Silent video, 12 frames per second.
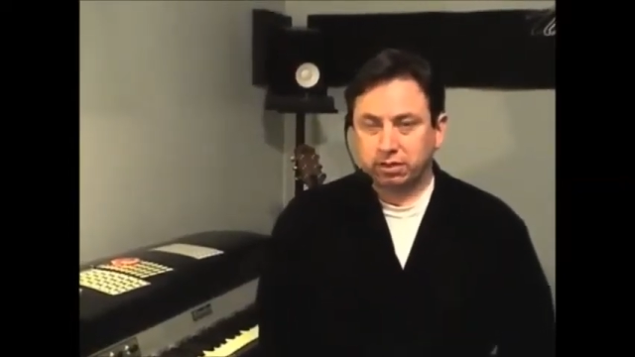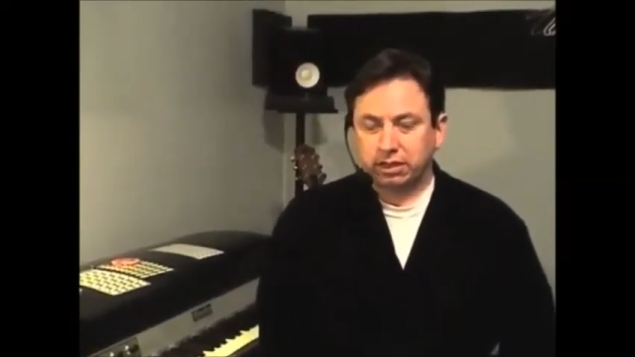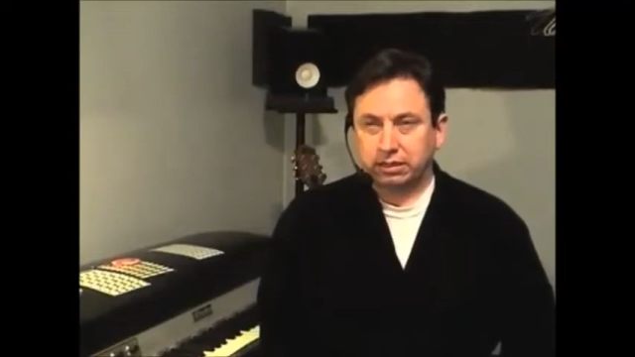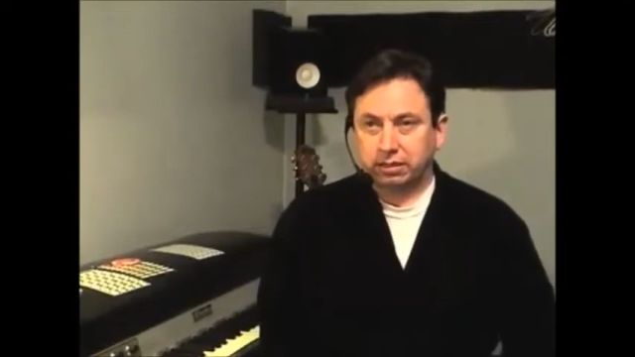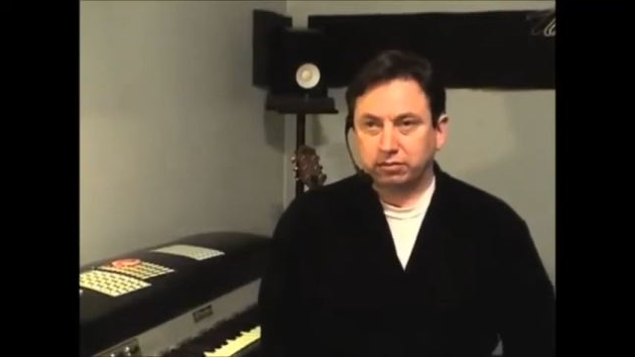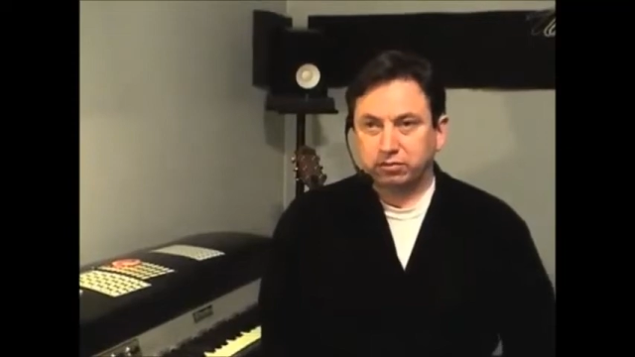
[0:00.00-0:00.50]

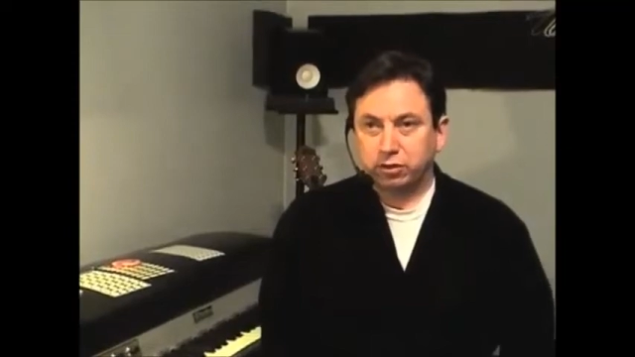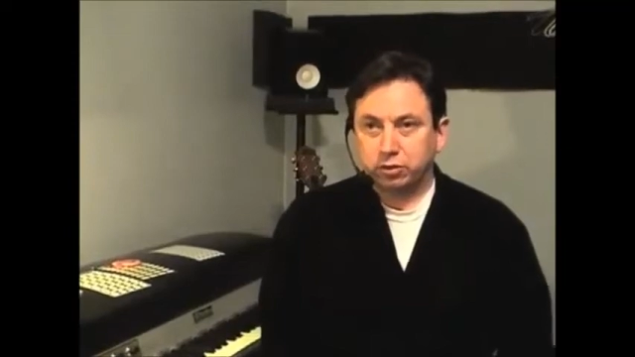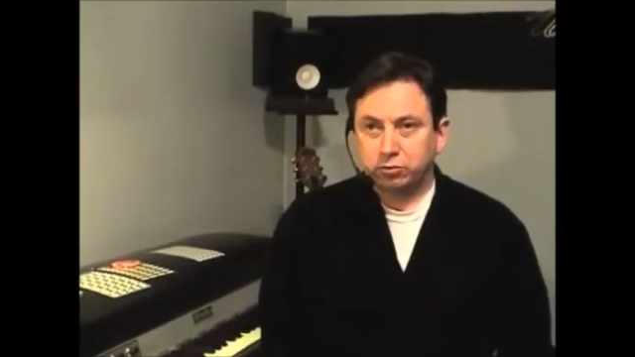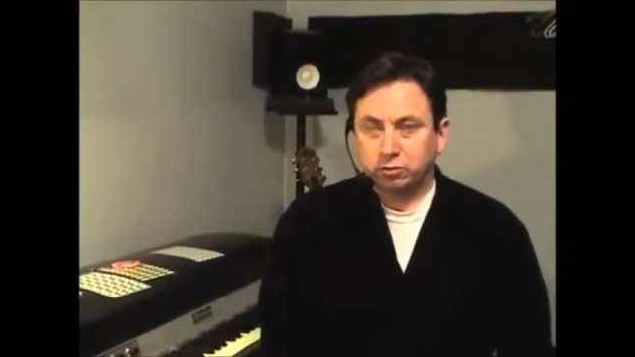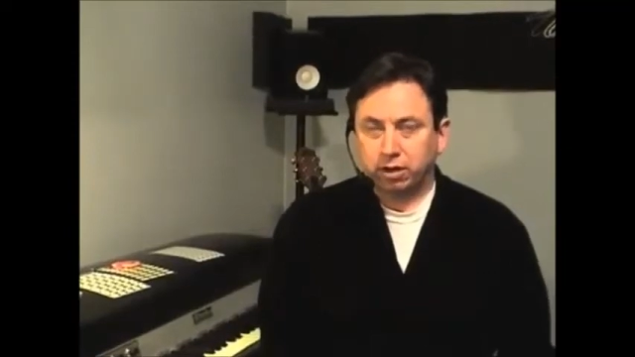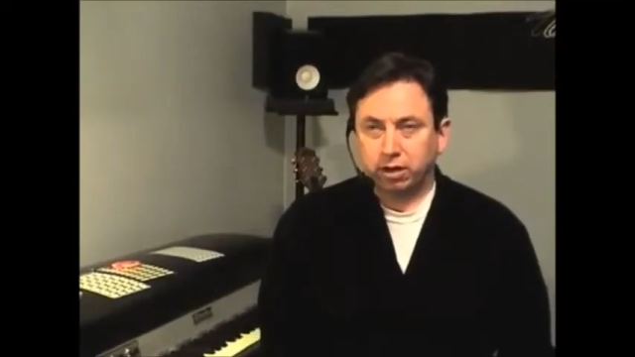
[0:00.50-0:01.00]
a
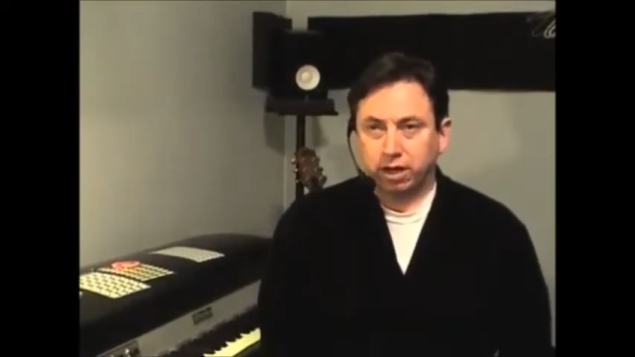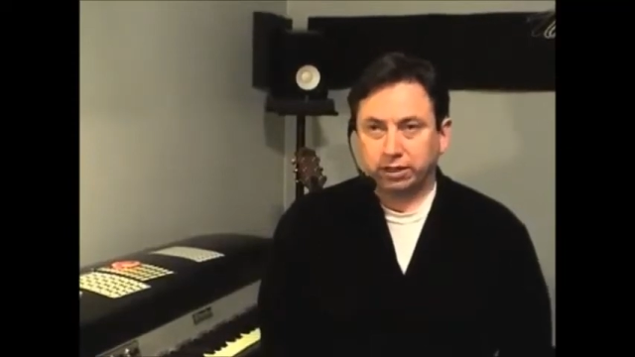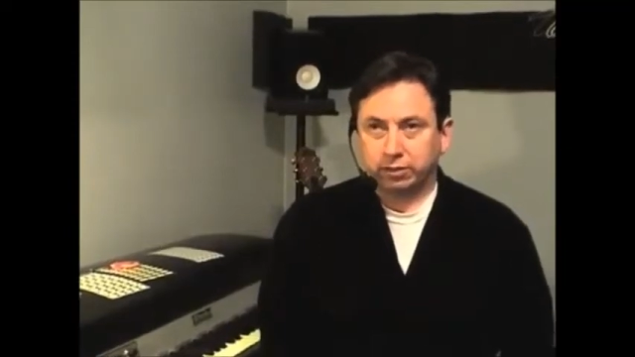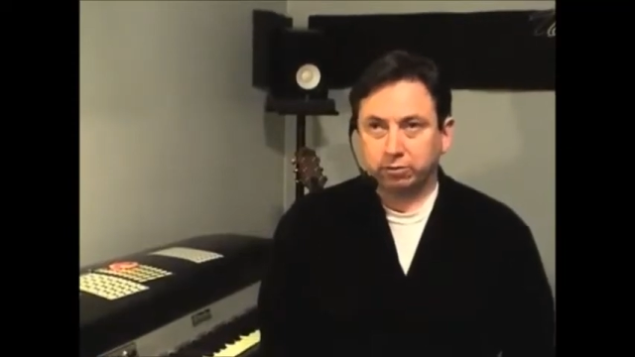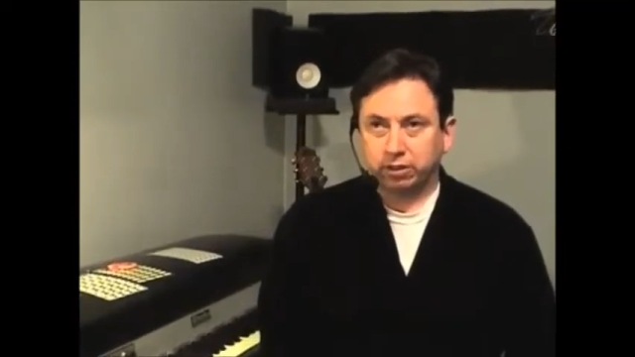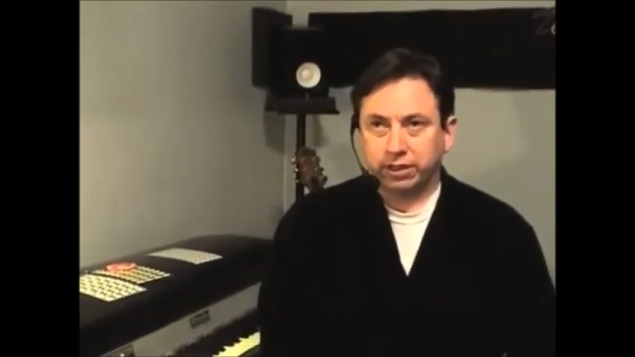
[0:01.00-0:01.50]
new
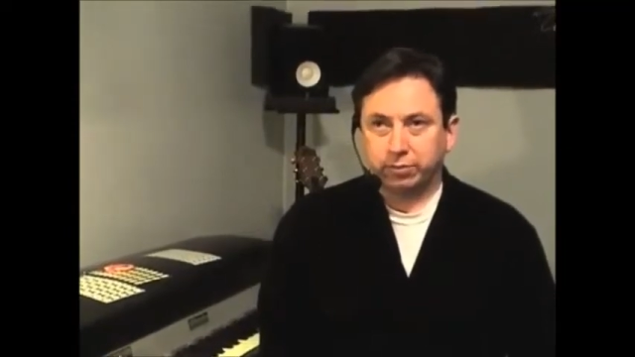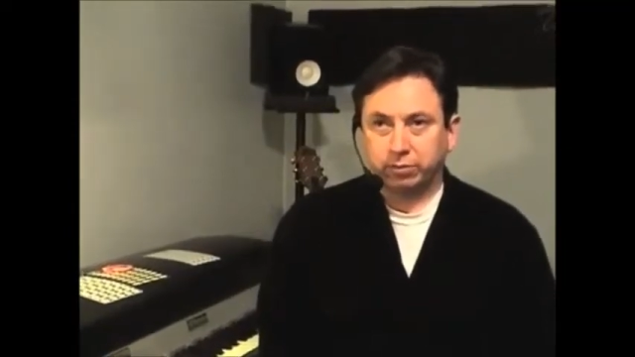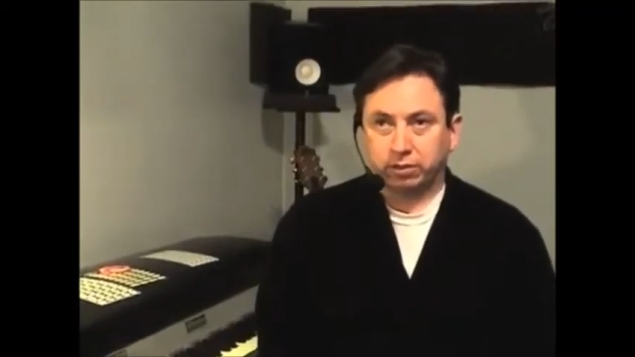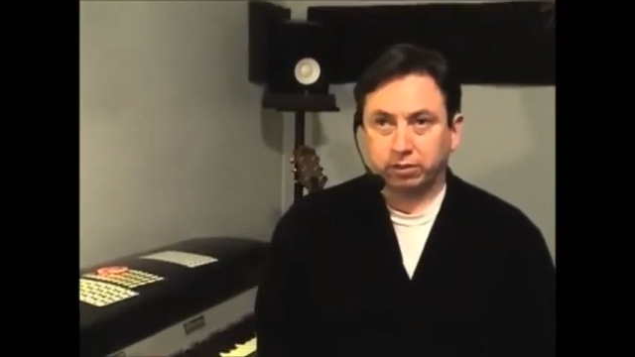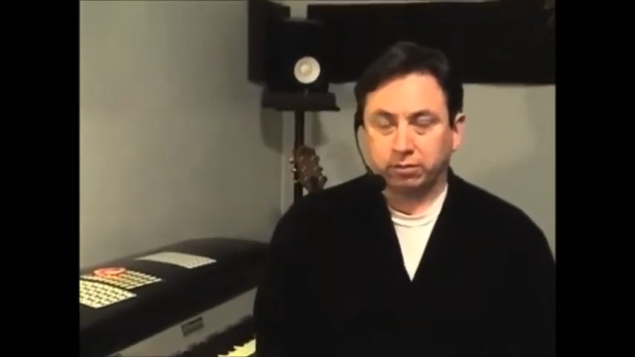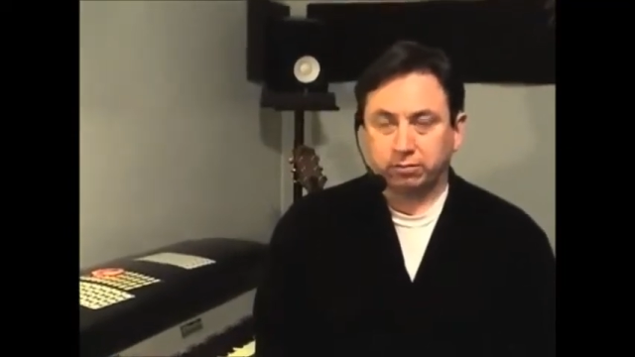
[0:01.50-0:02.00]
audio
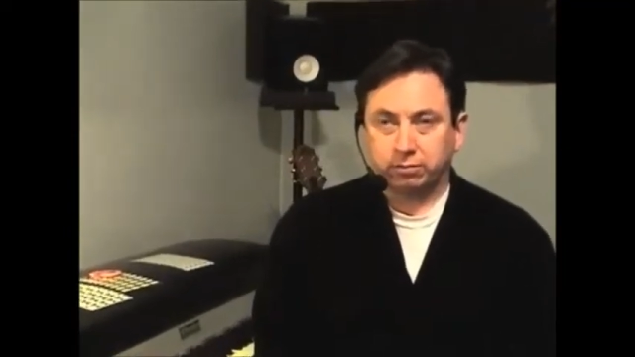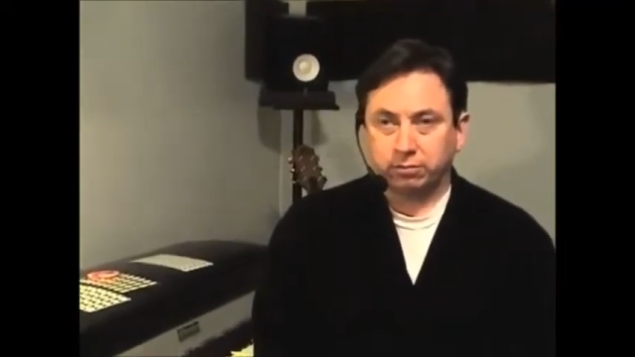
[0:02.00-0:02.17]
labeler